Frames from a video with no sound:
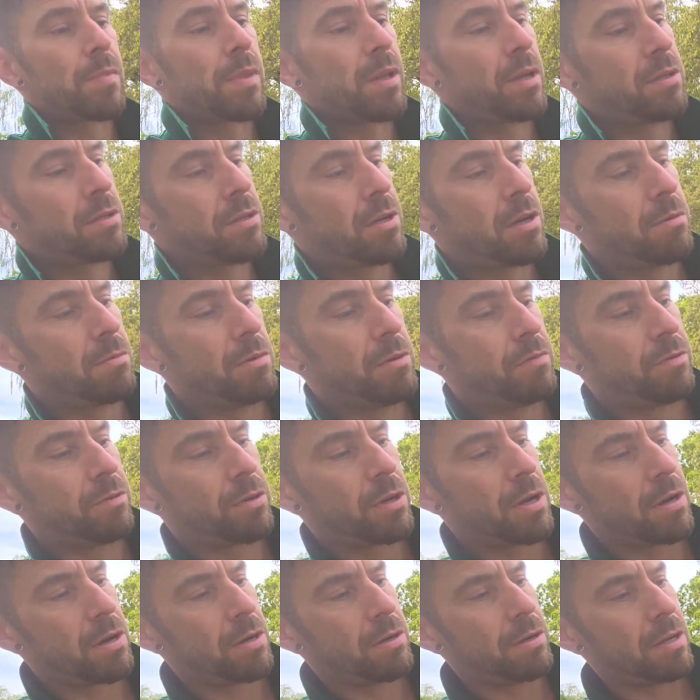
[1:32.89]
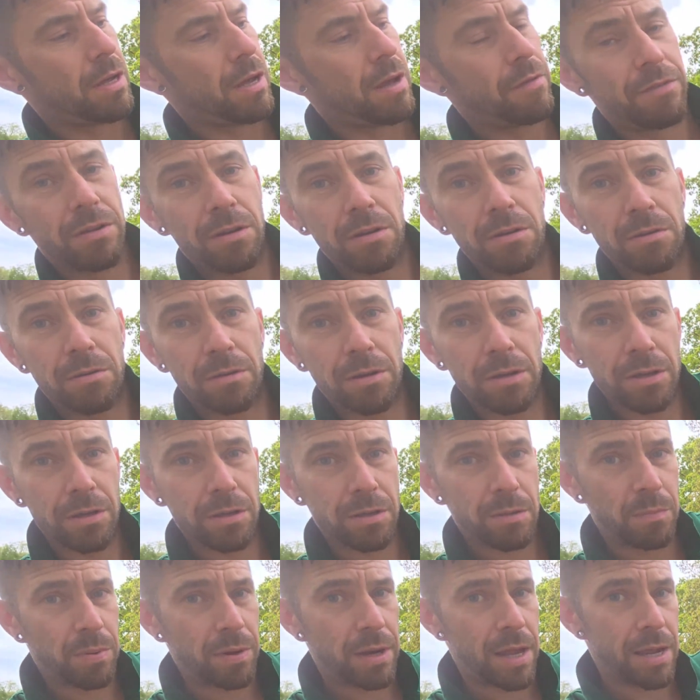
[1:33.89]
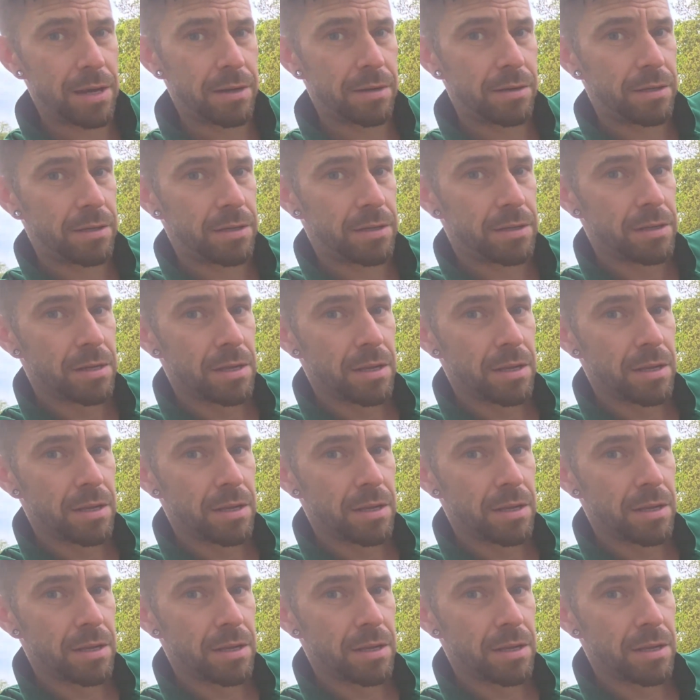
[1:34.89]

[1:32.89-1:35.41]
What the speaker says: So if we kind of have a look at the plant,